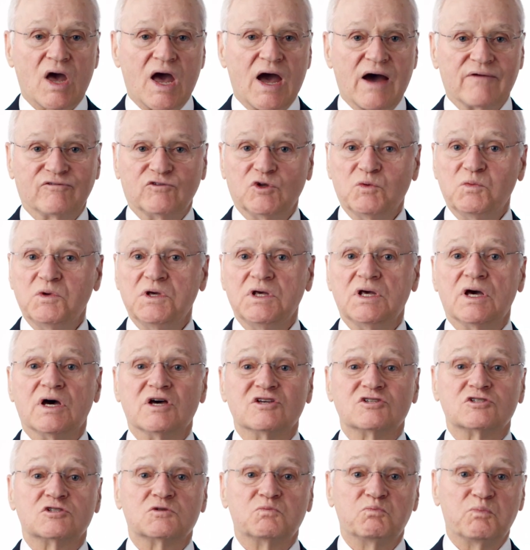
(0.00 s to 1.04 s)
have to be
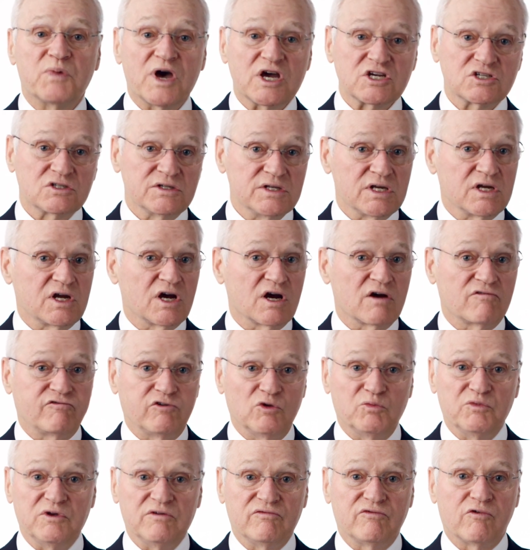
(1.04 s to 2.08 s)
especially careful
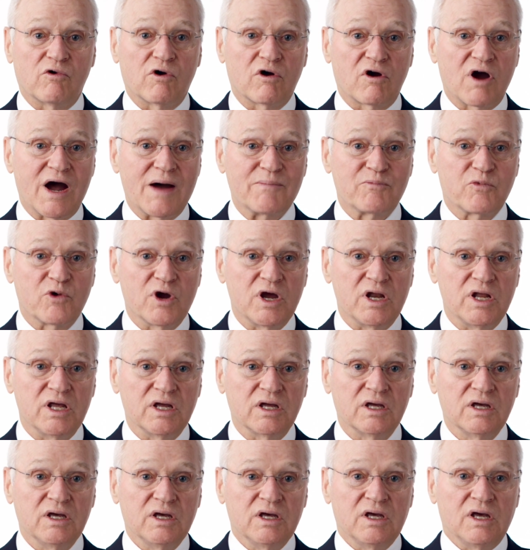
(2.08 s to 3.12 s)
before operating,
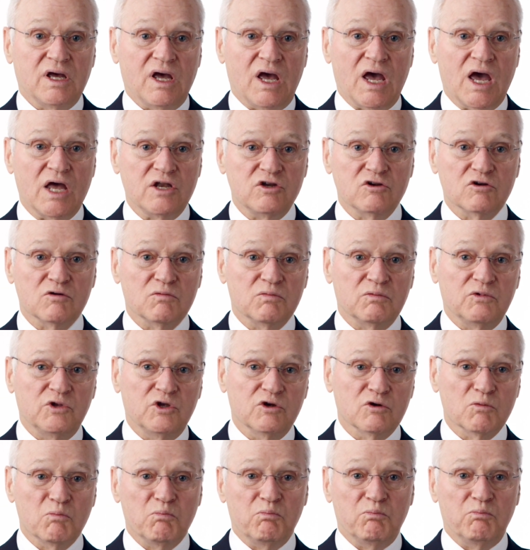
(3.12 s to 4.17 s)
and
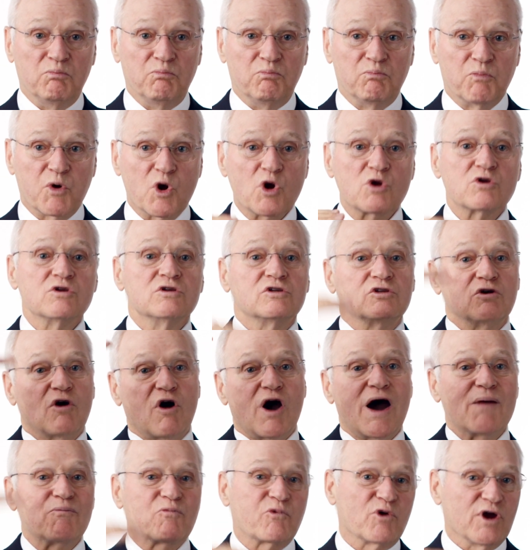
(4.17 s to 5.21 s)
your burden to
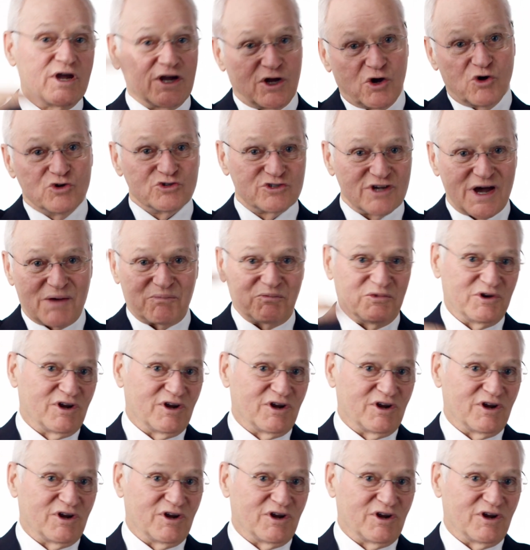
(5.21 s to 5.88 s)
operate goes up.